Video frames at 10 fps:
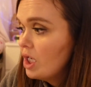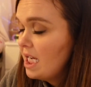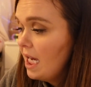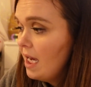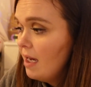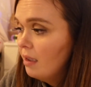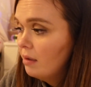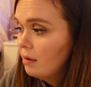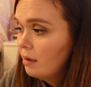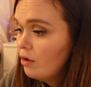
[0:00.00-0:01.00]
yeah,
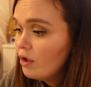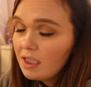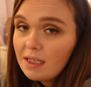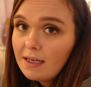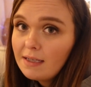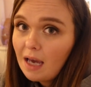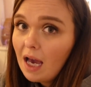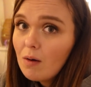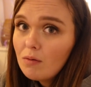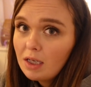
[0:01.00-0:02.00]
another day down,